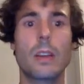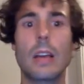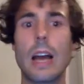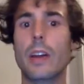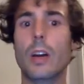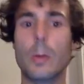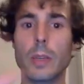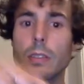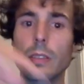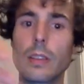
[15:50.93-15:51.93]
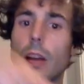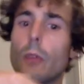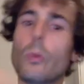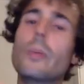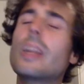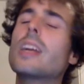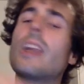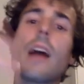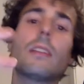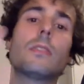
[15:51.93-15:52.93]
add a comment and I will be
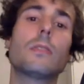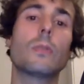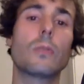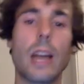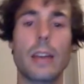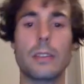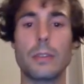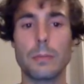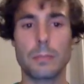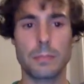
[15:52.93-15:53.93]
glad to guide you.